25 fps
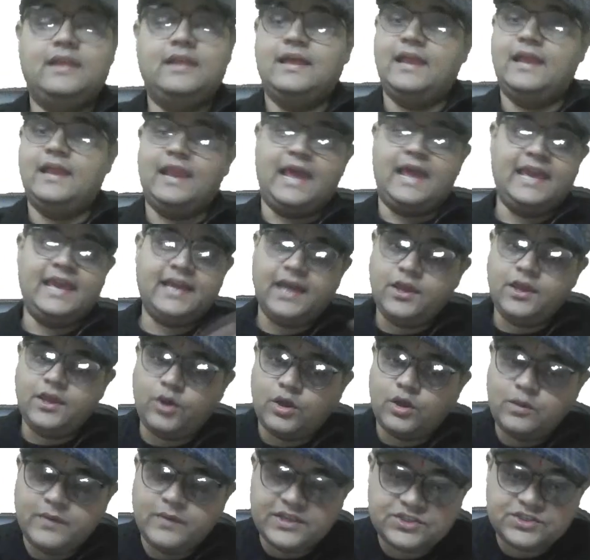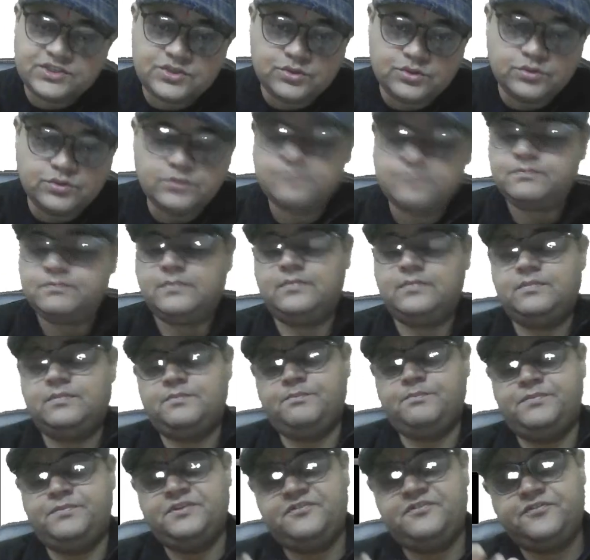like I always do,
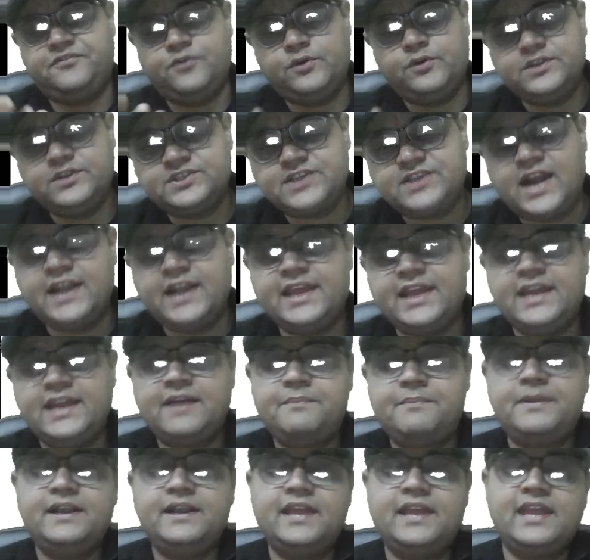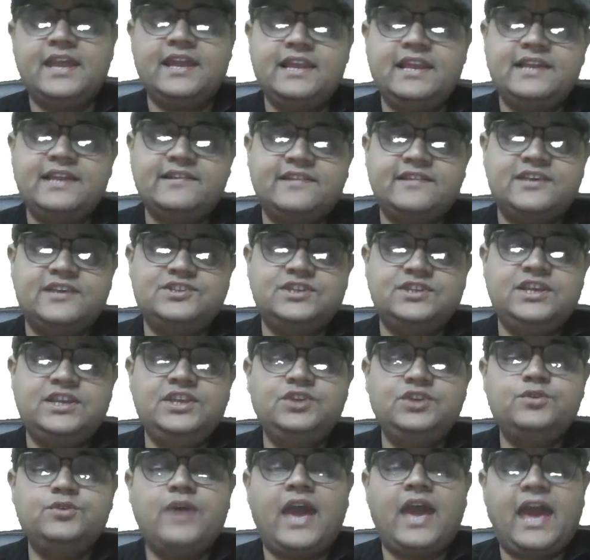before starting a particular session,
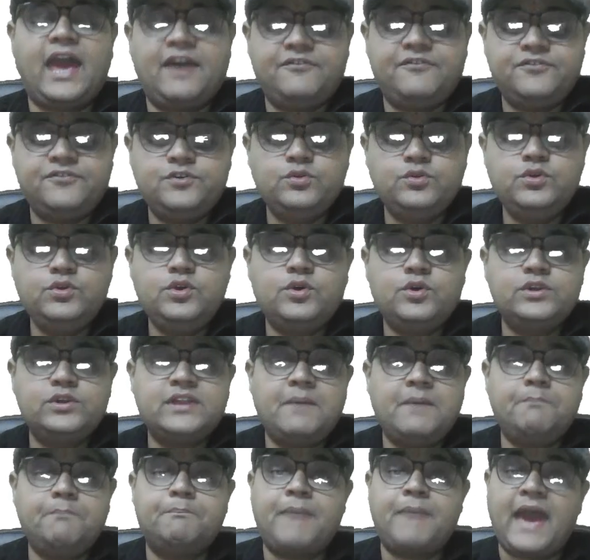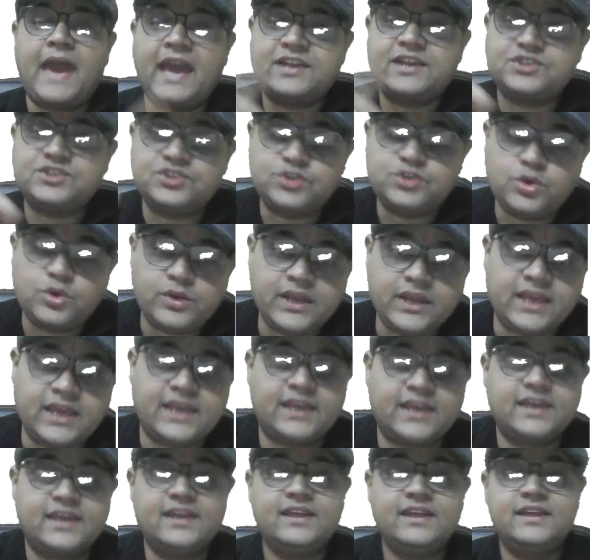you have to know the backstory.
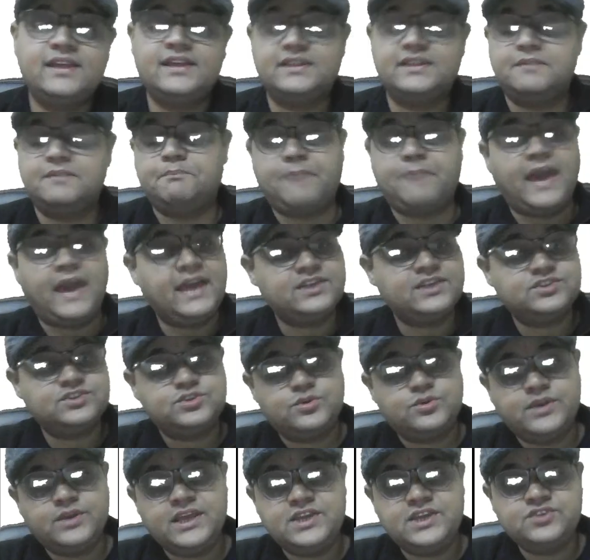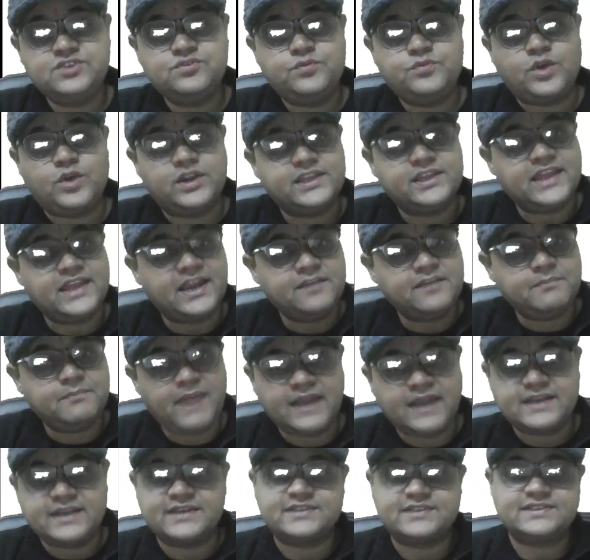The backstory is what that
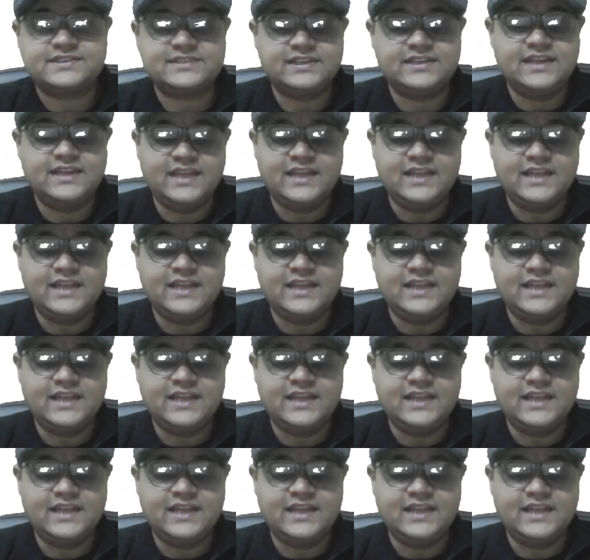matters.